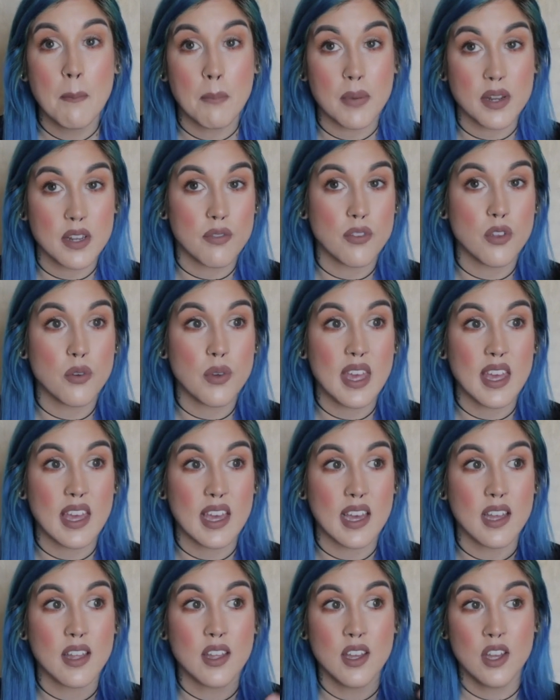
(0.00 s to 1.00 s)
But if you
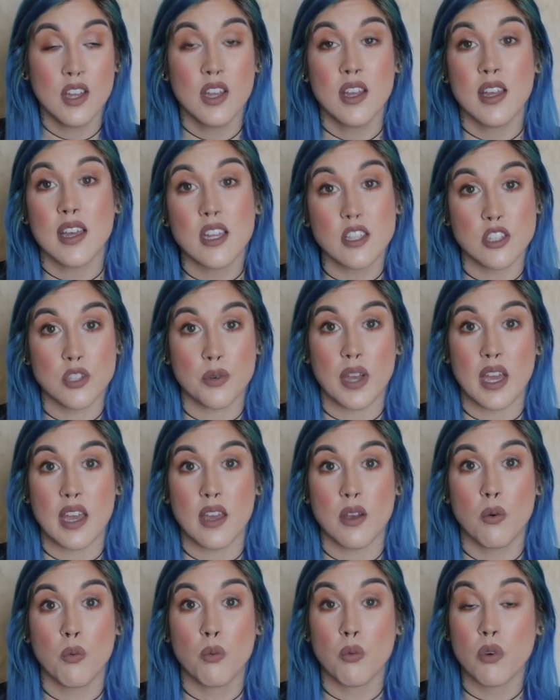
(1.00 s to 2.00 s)
can't, it's okay.